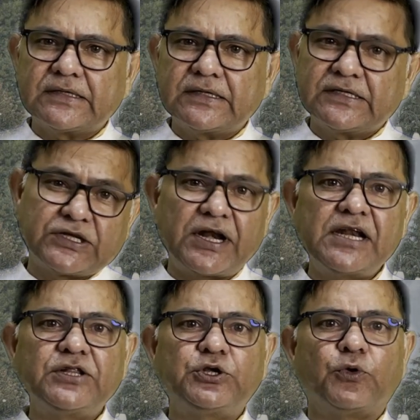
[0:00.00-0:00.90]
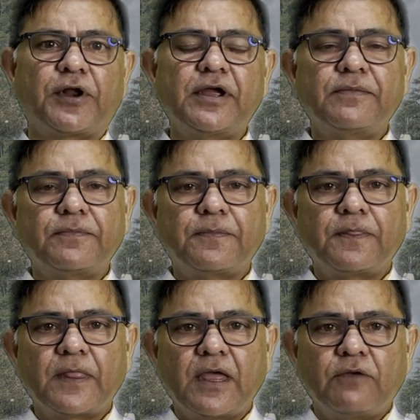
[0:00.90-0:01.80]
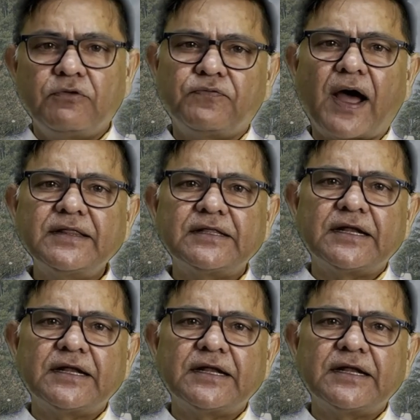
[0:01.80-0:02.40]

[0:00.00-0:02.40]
screening theory, we find that the